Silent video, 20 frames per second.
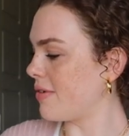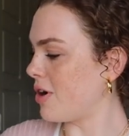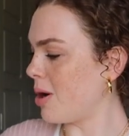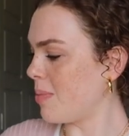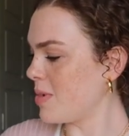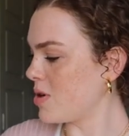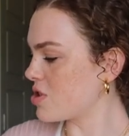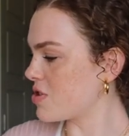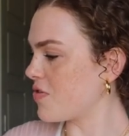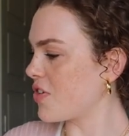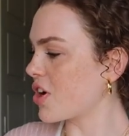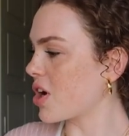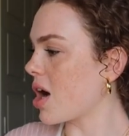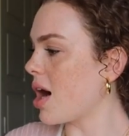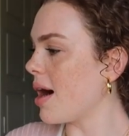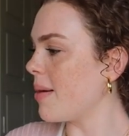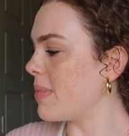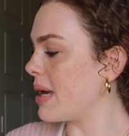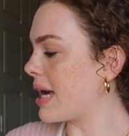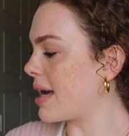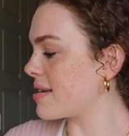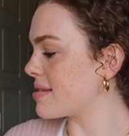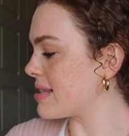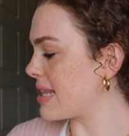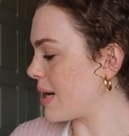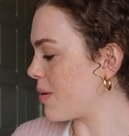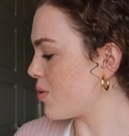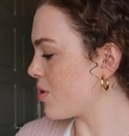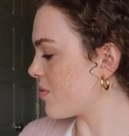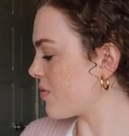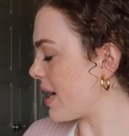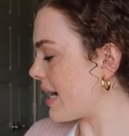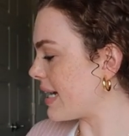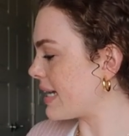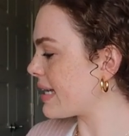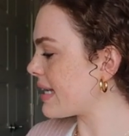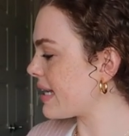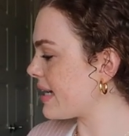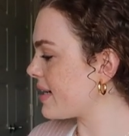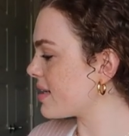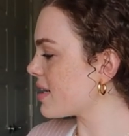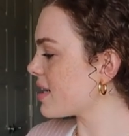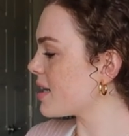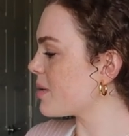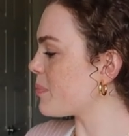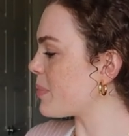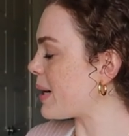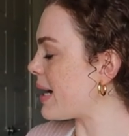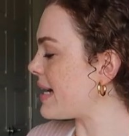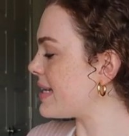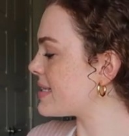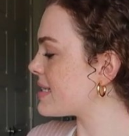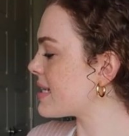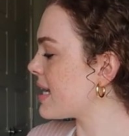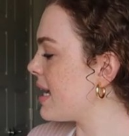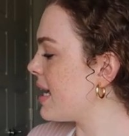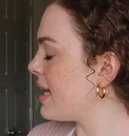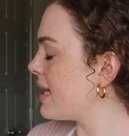almost forgot because they were right here, but